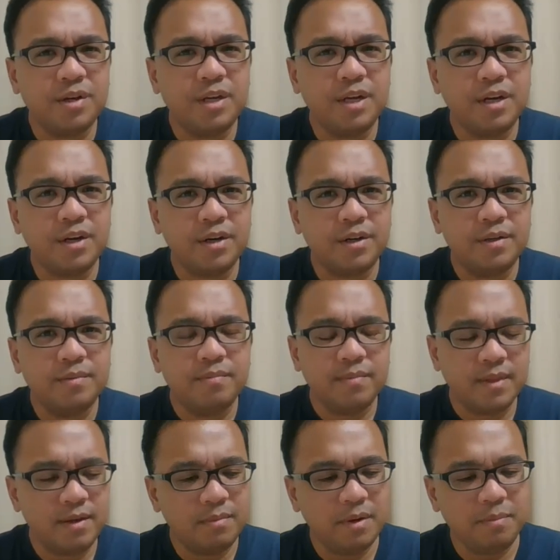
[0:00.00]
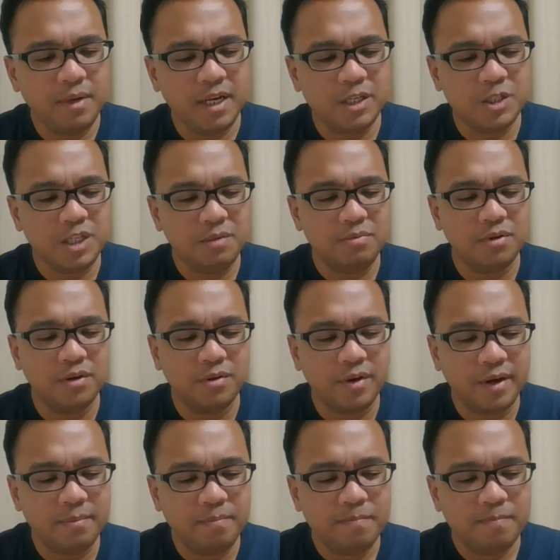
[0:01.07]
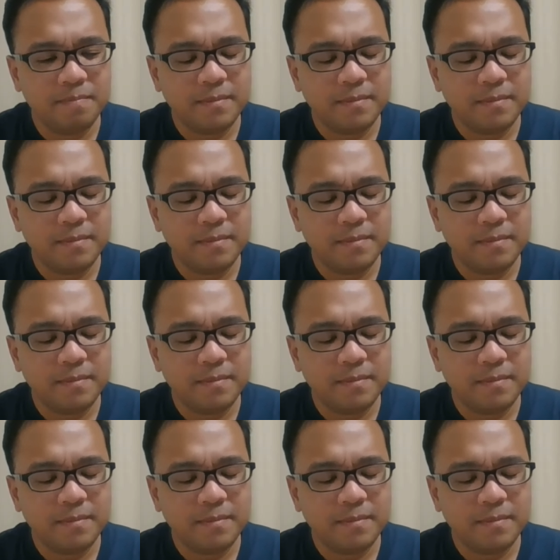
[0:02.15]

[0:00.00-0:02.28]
year of my PhD program,